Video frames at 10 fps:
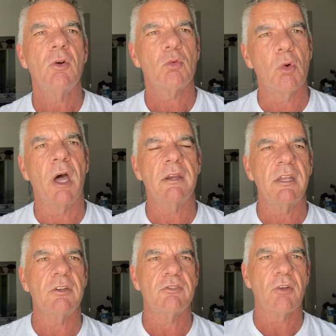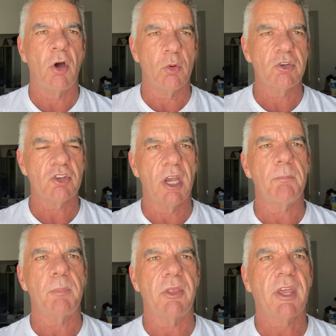run his own
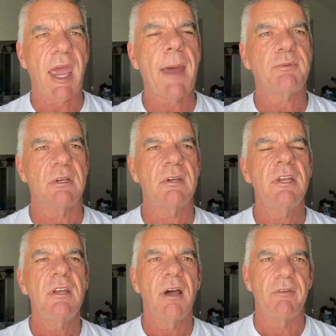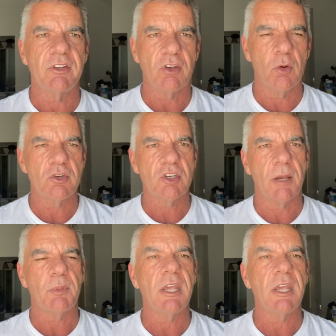ship, be the captain of his own ship.